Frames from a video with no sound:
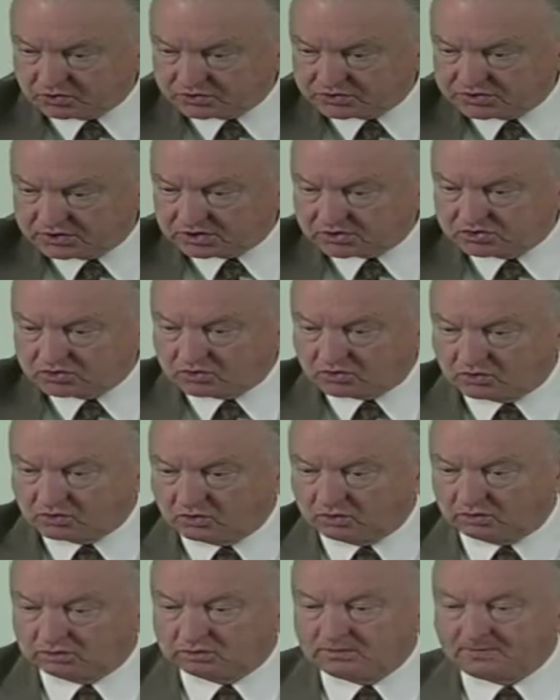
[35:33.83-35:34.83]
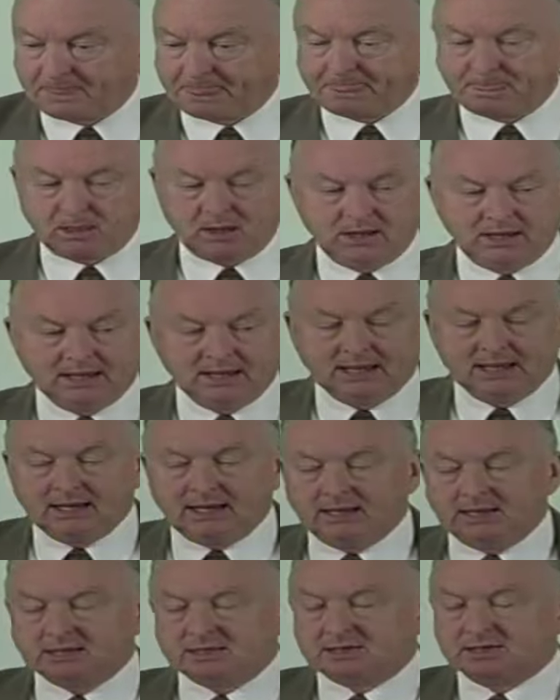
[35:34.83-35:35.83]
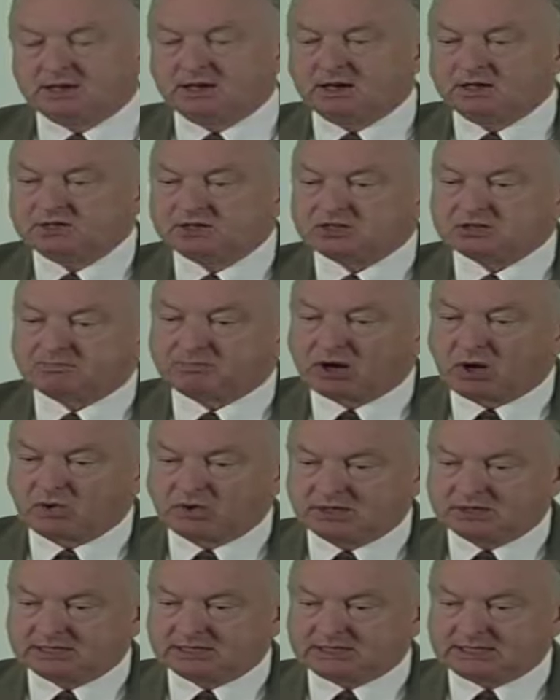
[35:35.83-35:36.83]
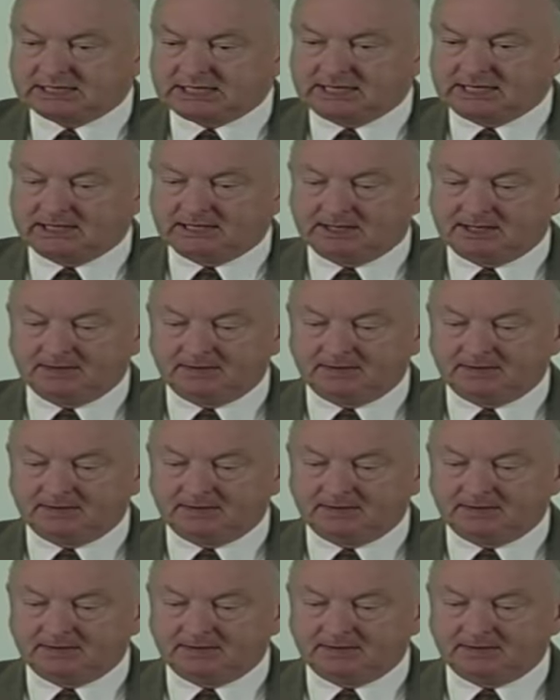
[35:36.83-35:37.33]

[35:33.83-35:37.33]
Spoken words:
6-year-old, is an unsprouted seed.